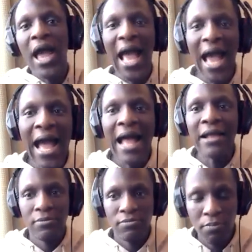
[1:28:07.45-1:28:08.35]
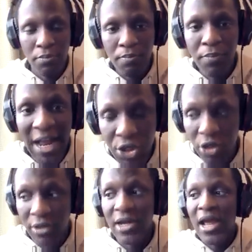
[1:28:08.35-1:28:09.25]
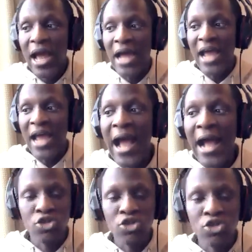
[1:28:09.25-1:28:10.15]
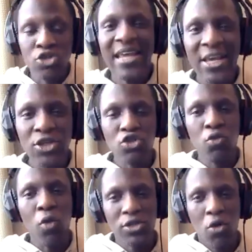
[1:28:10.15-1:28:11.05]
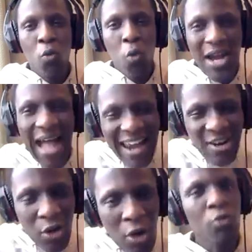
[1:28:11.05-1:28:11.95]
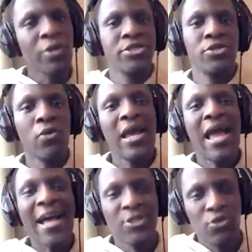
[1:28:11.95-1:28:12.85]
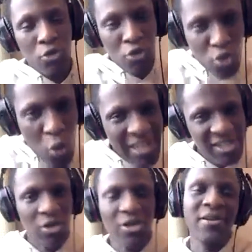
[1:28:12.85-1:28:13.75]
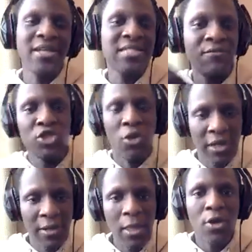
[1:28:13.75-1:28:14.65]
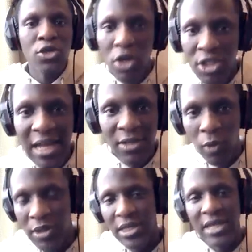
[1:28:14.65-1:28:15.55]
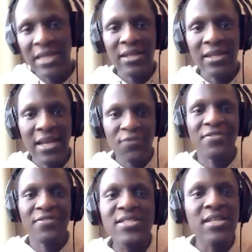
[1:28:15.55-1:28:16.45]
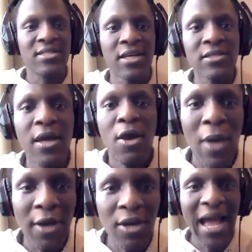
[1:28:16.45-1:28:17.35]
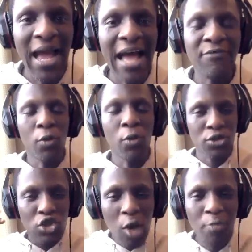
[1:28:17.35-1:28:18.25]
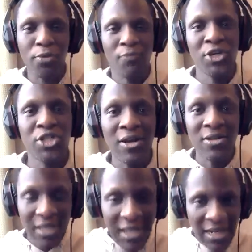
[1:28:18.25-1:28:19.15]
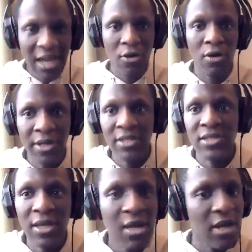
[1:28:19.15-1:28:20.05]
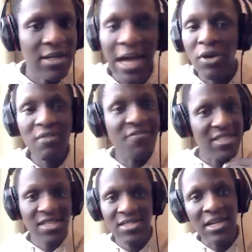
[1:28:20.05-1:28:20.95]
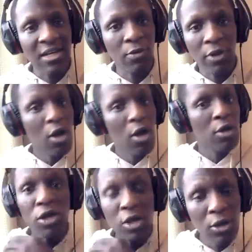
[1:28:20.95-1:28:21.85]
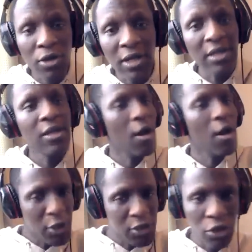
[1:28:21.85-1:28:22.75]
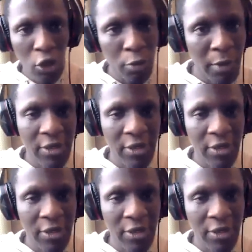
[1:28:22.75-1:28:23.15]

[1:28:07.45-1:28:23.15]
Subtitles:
Our passion and our dream is to work along with you as you grow in your creative journey, such that in the next 5-6 years, we're going to be having top professionals in our community that are doing fantastically well, not locally, but globally.